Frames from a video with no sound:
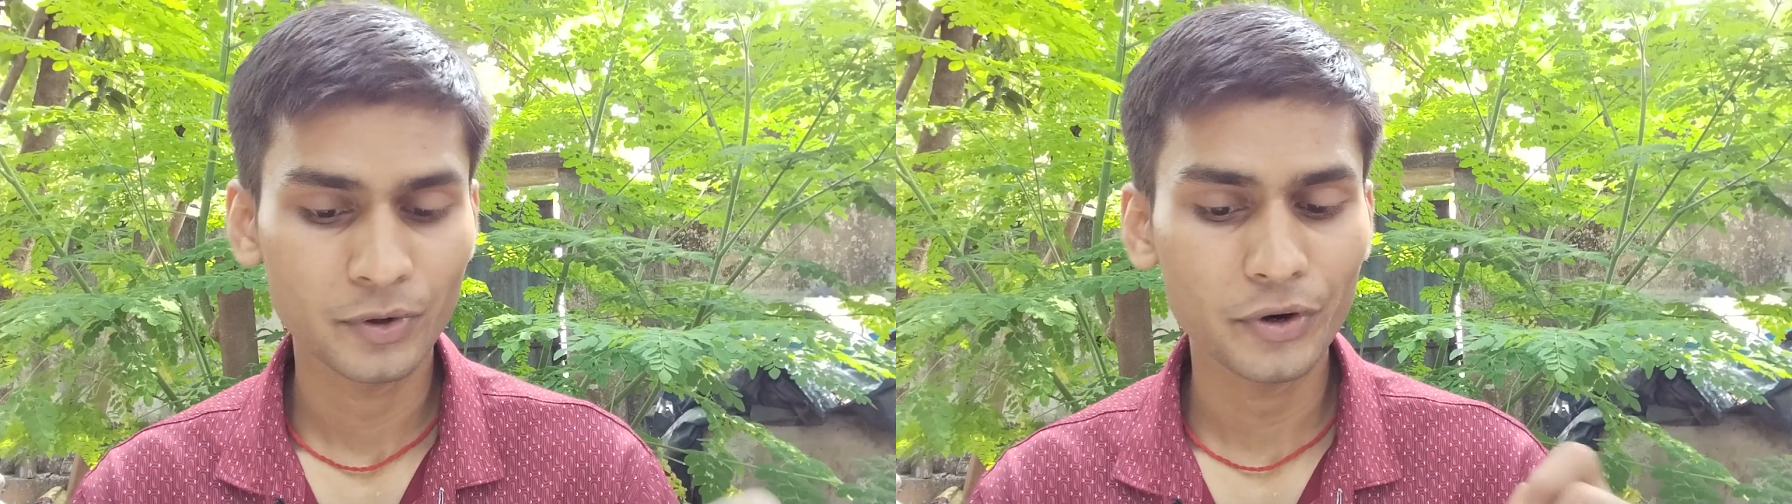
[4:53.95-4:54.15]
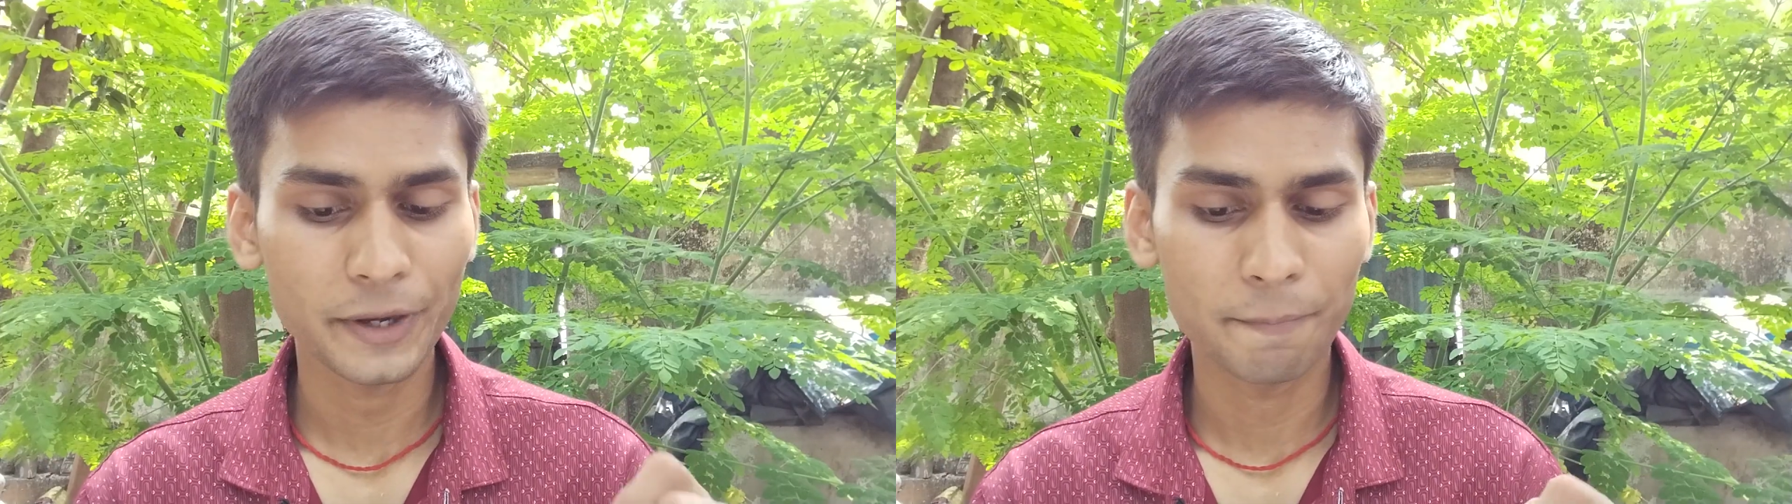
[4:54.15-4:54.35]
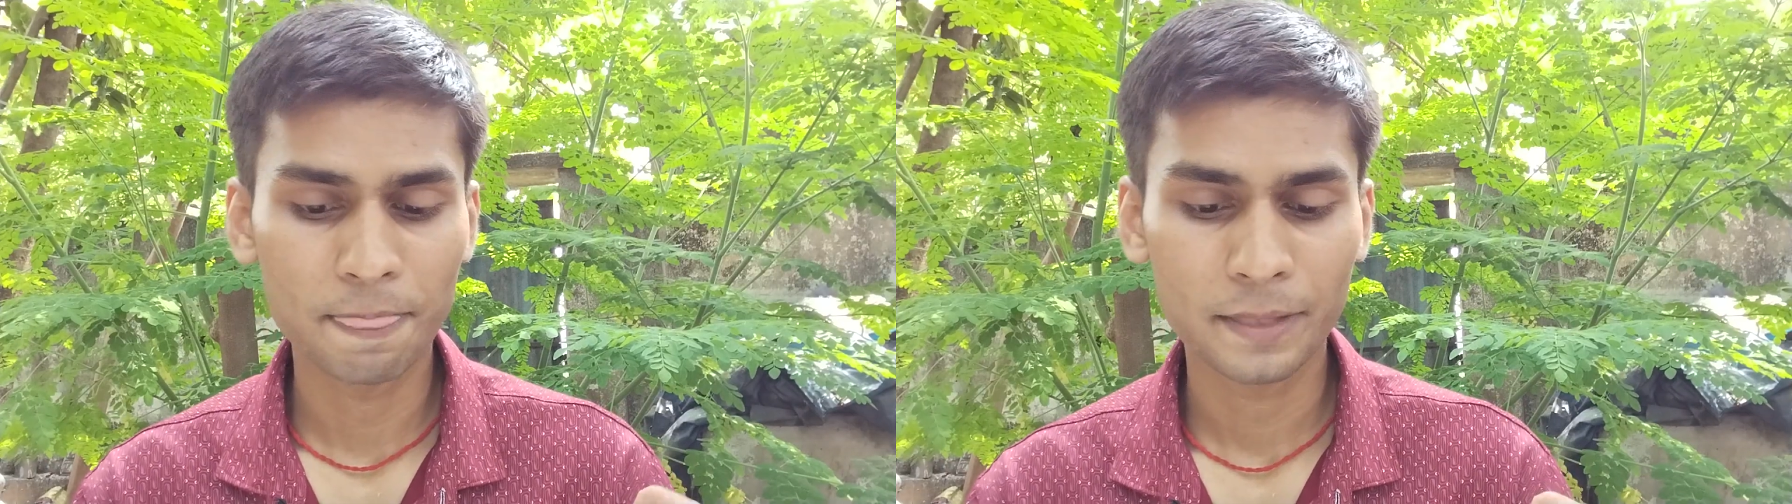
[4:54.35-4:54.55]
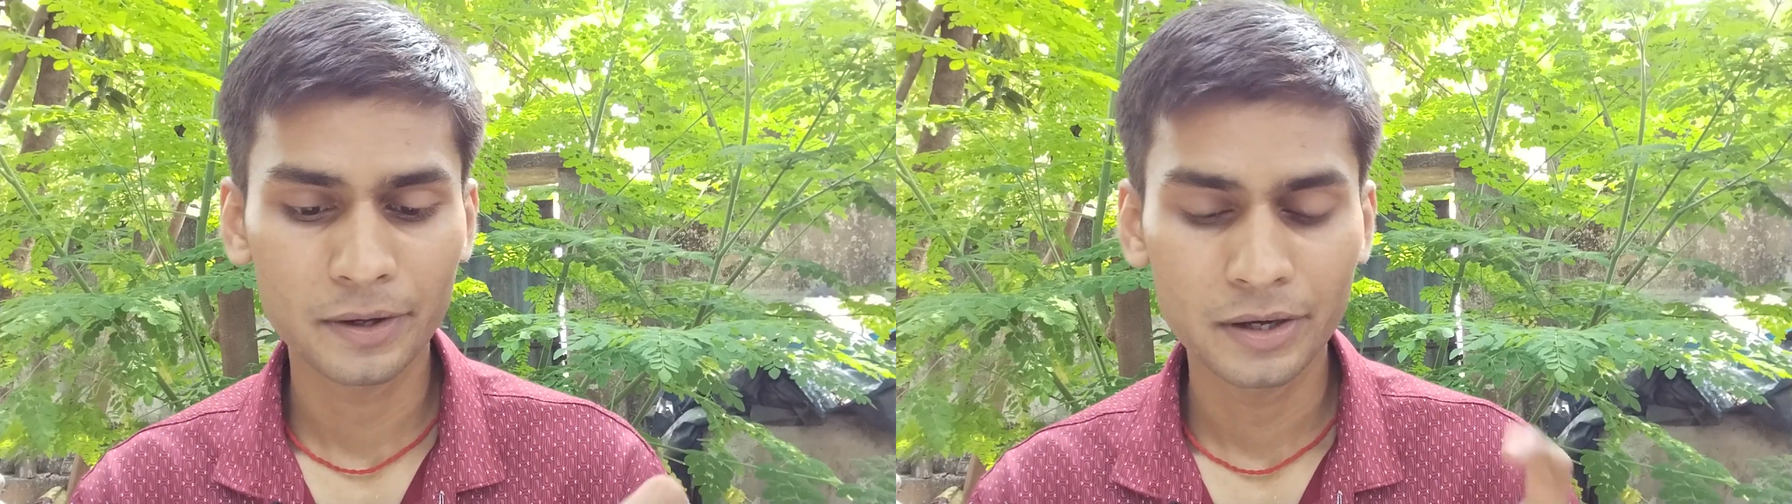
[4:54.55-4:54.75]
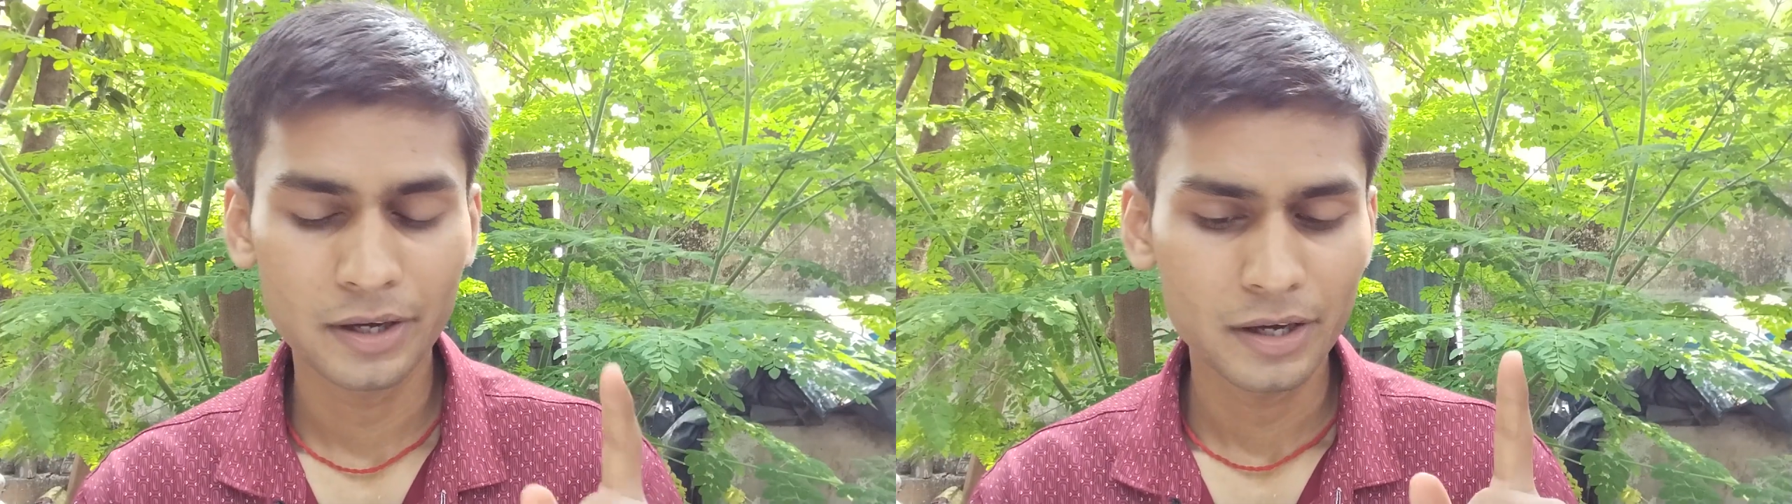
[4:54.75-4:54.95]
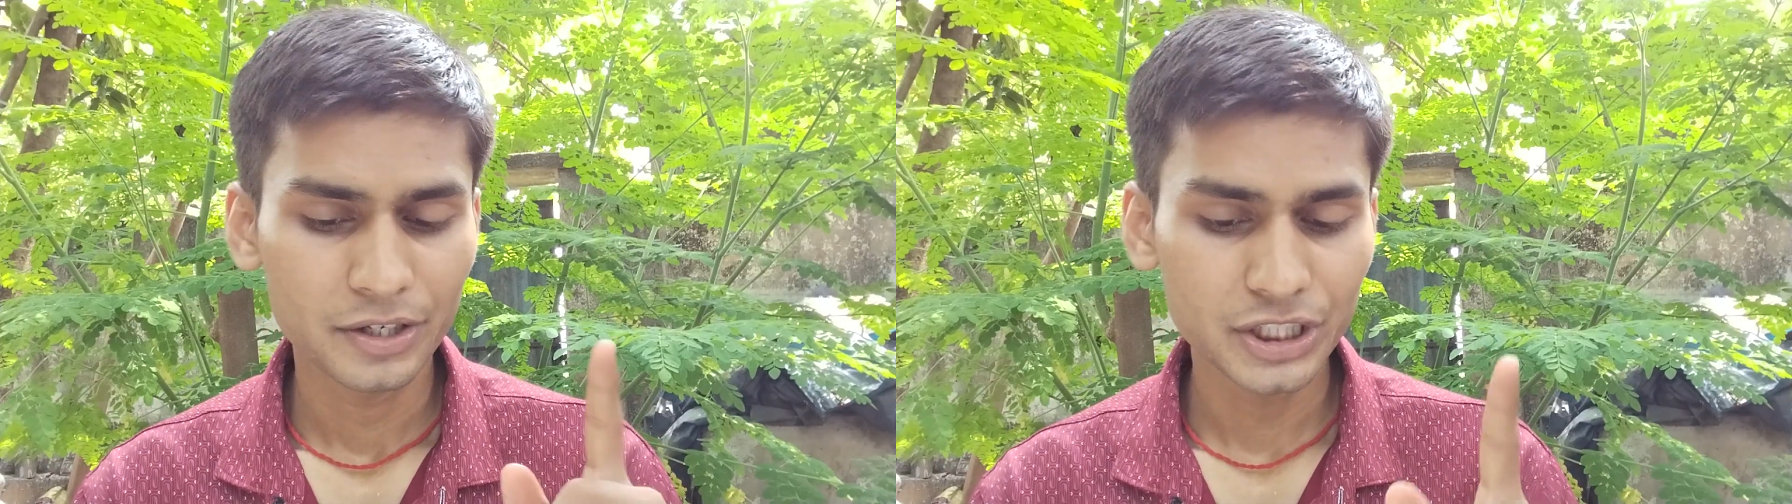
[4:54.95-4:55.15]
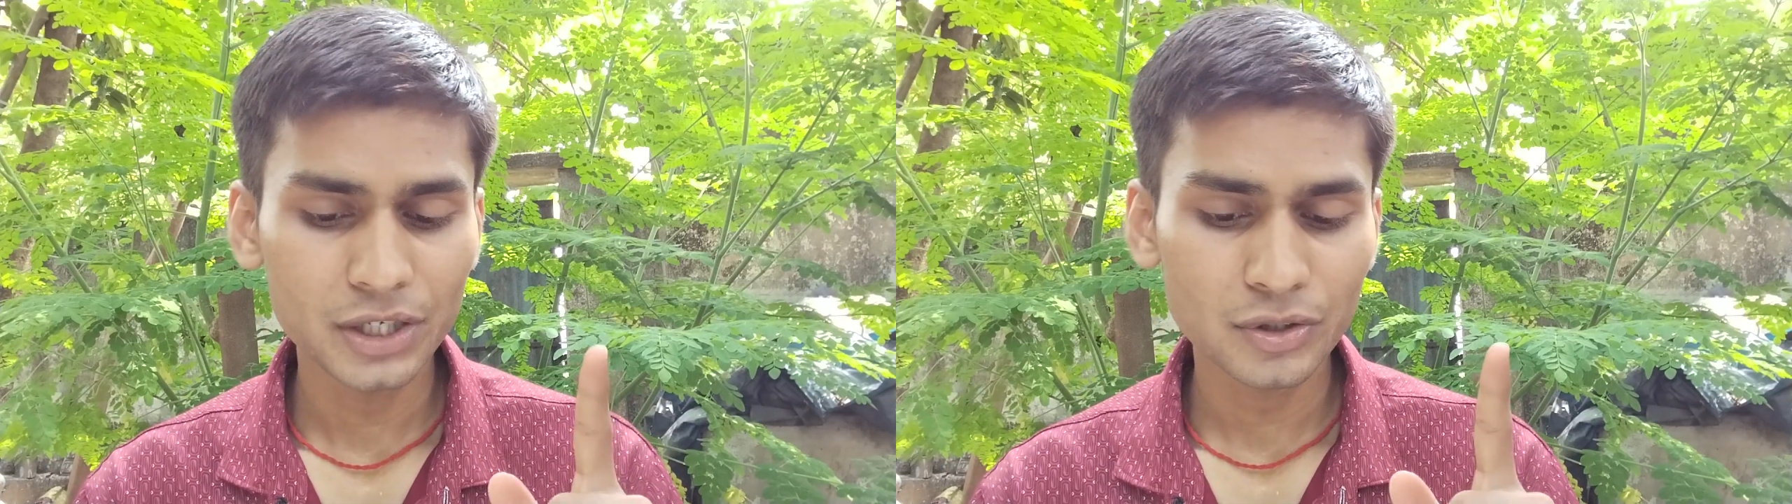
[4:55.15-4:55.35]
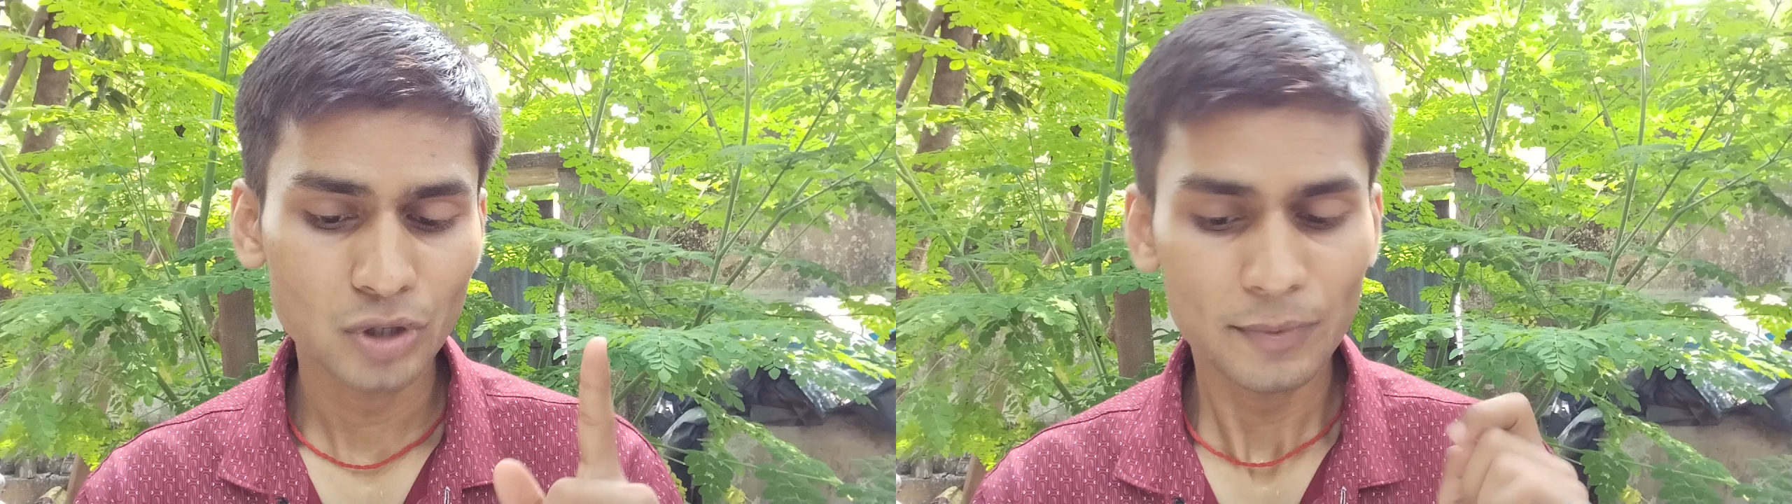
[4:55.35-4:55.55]
Okay,
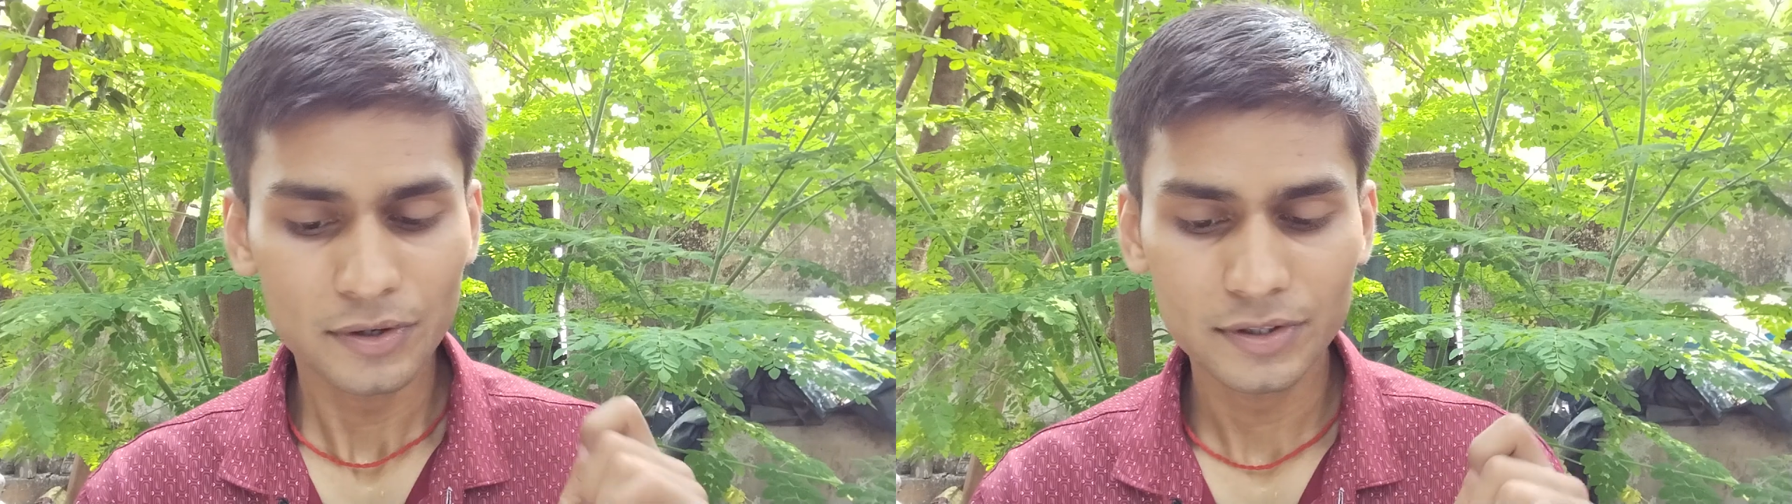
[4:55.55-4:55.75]
here you have to